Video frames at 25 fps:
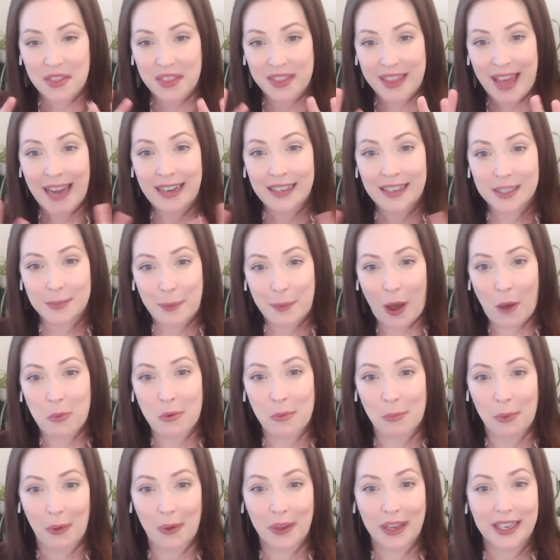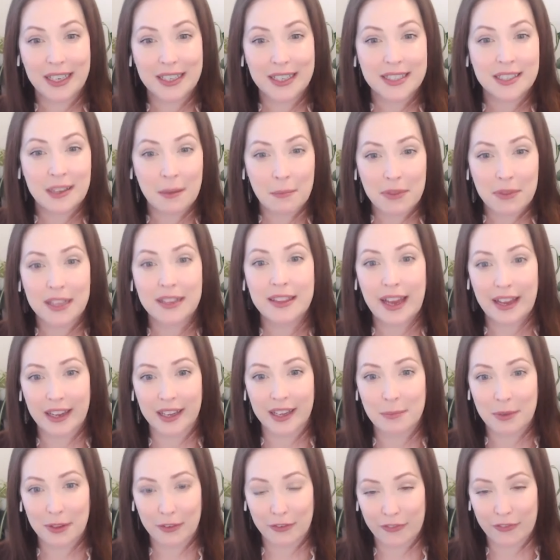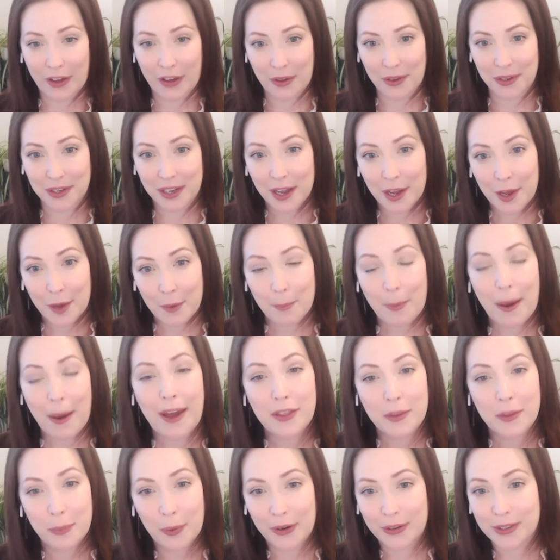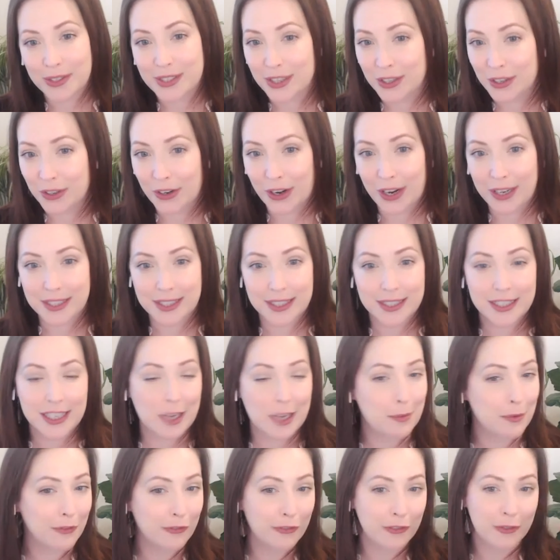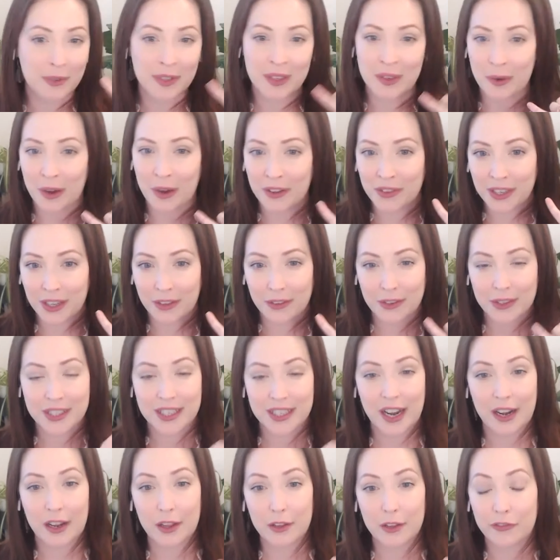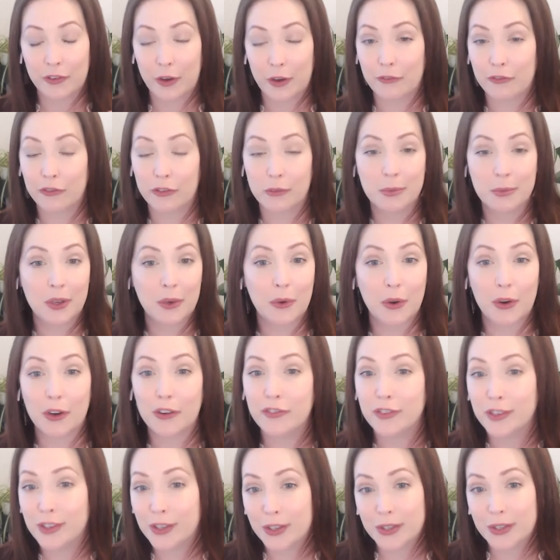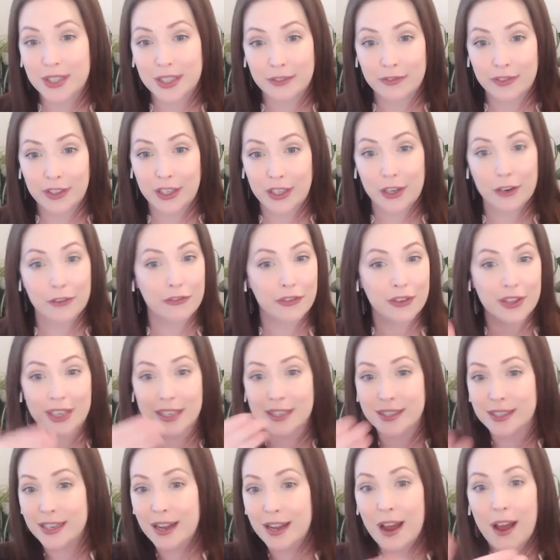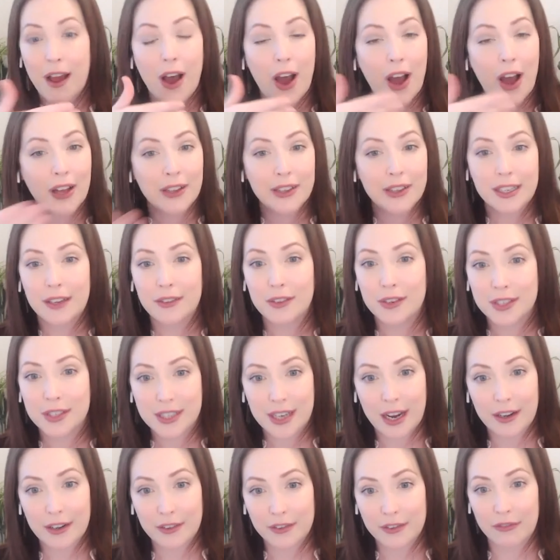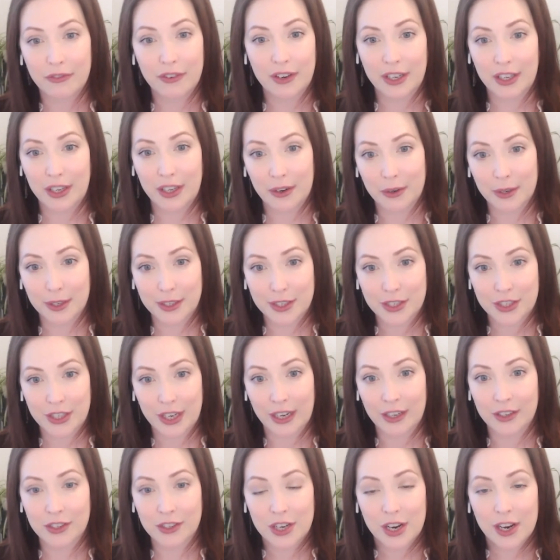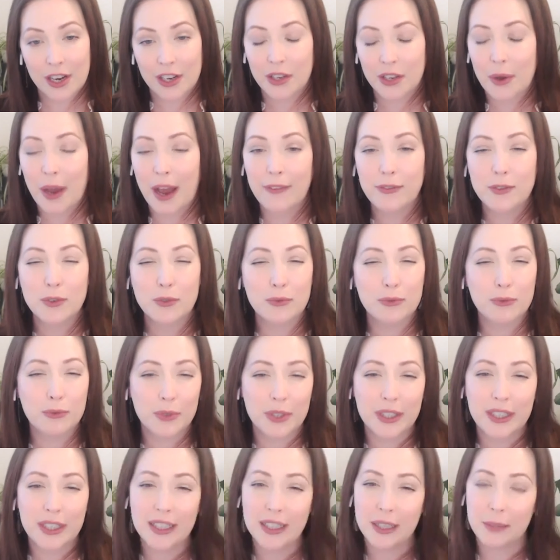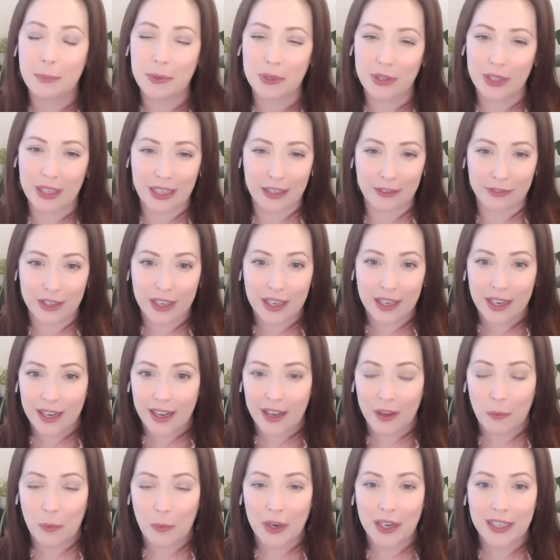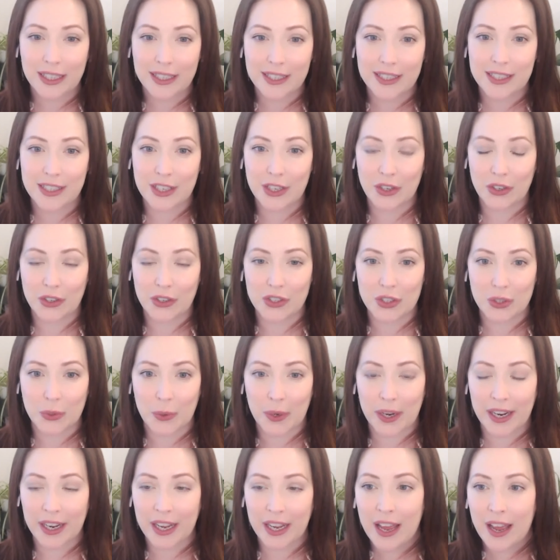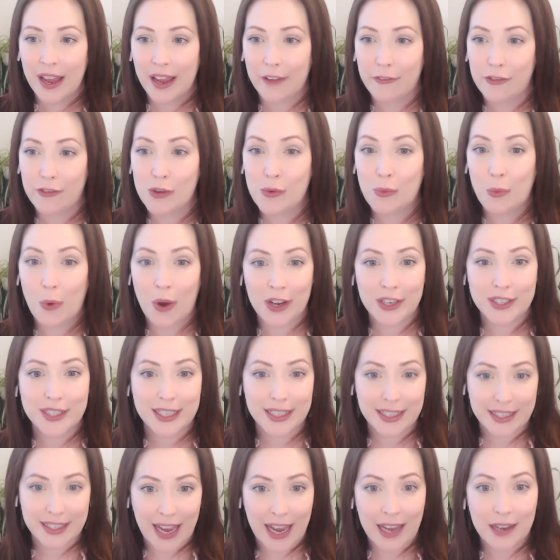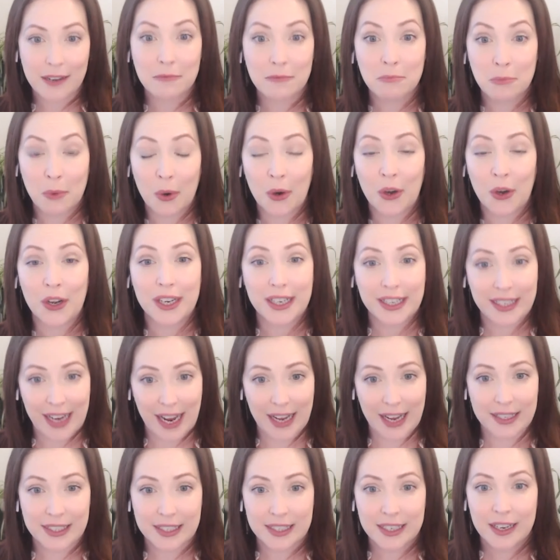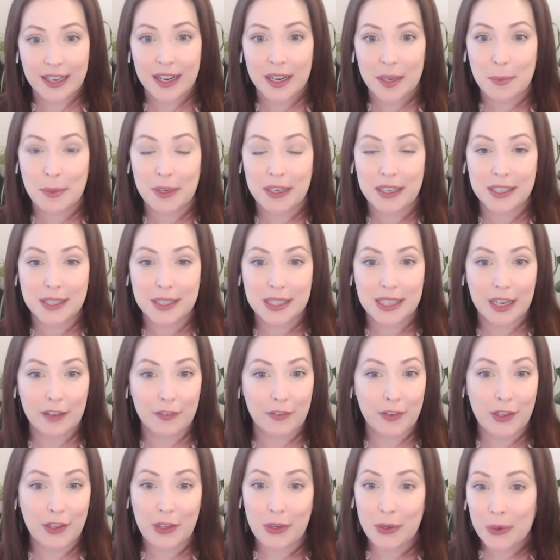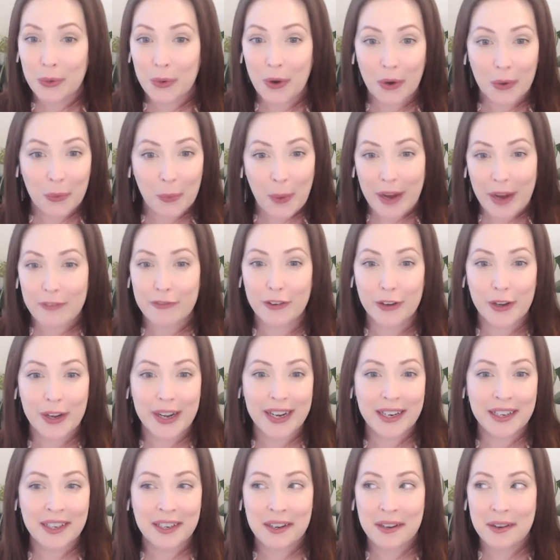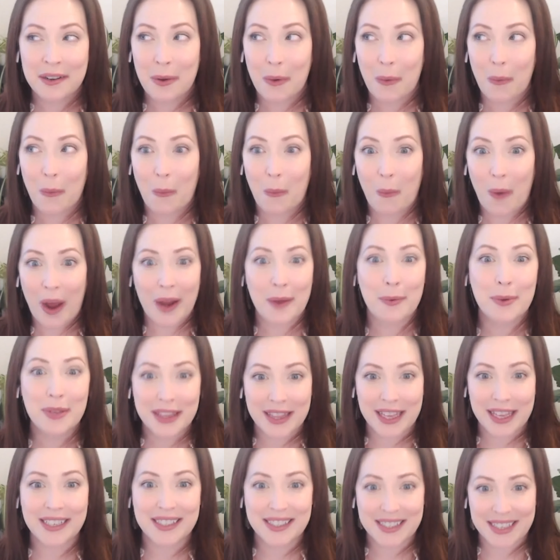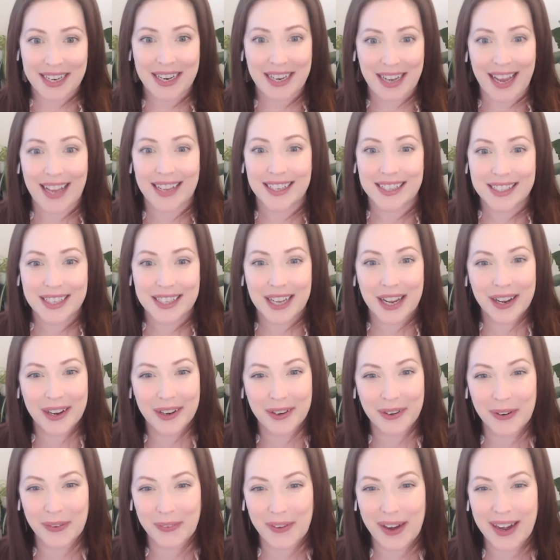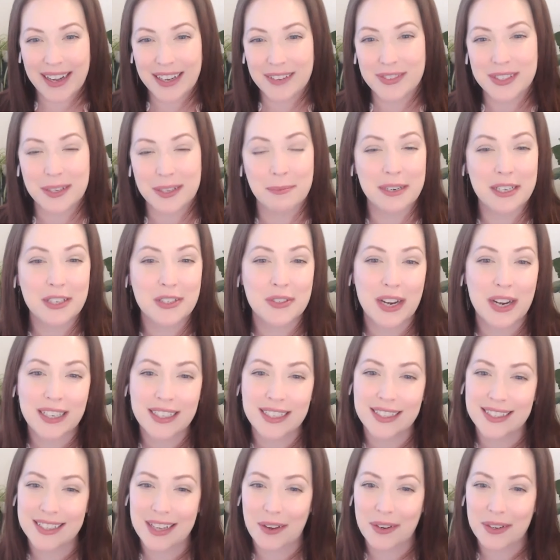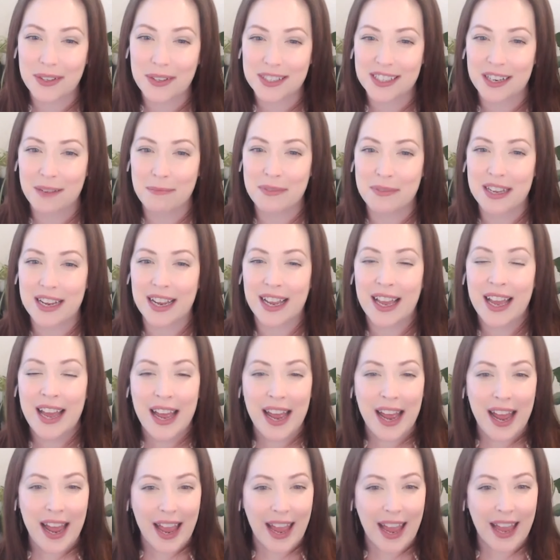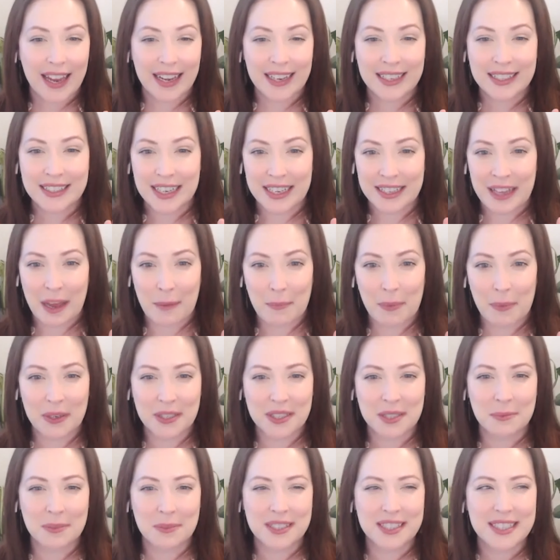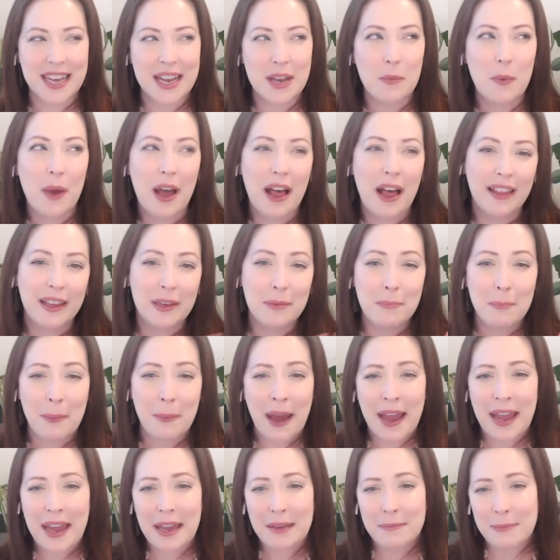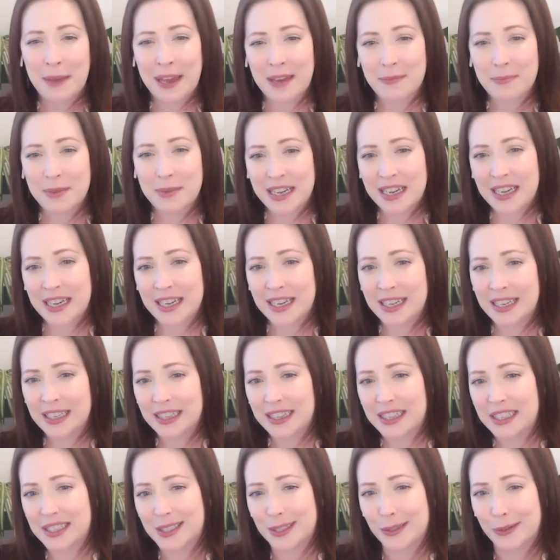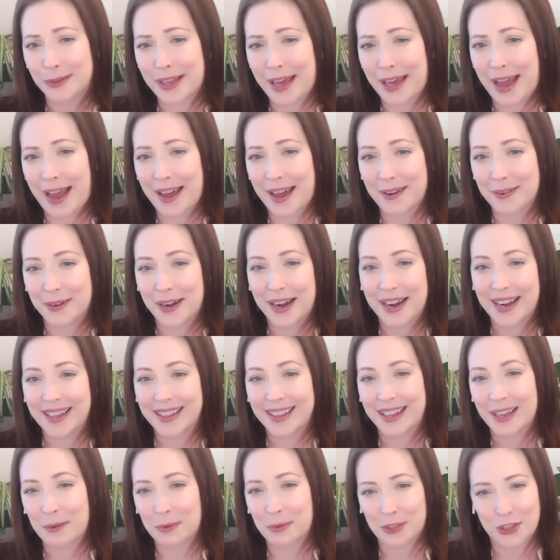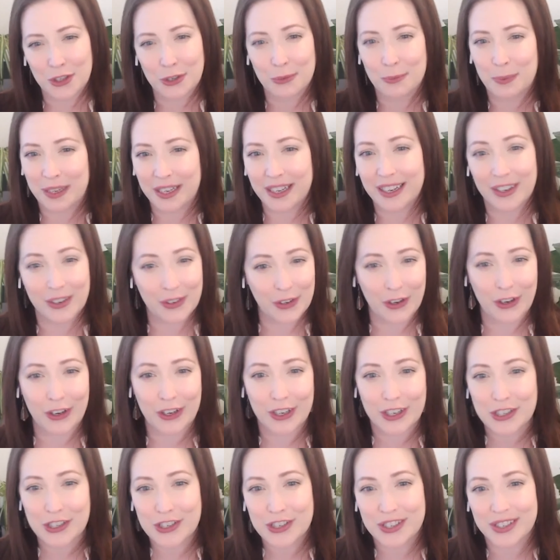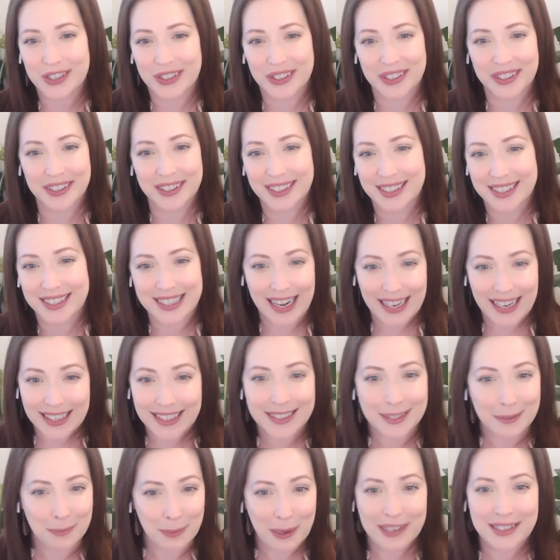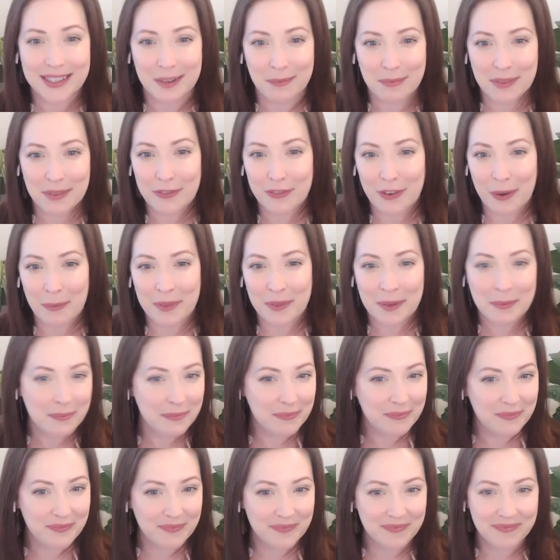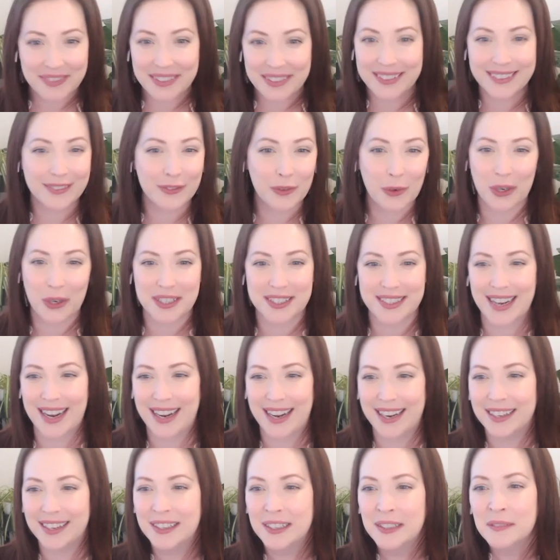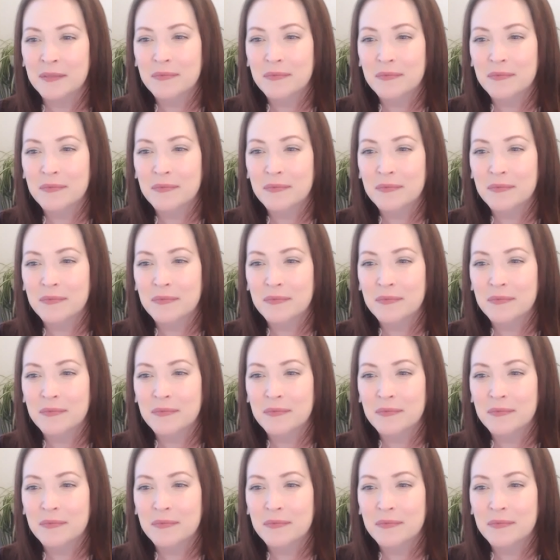that is palpable. It is something that can be felt by the person across the table from you, on the other side of the phone from you, or if you're using video for this, on the other side of the video exchange. You have to really believe in what it is that you're doing if you want to get more yes. Because if you are wavering, why would they say yes, right? If somebody tried to sell you something and that person was like, well, it might, maybe this or that, right? Like, would you be encouraged or excited to buy something from them? Of course not.